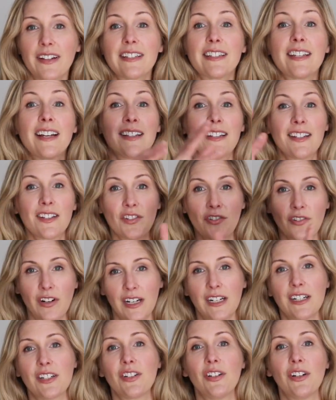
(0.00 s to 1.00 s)
sends it
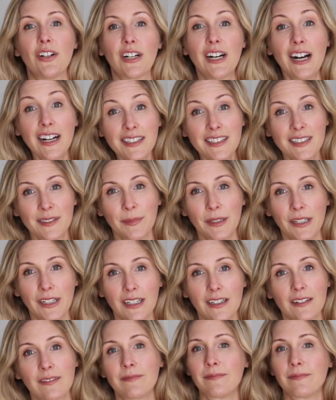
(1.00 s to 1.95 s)
straight to your customer.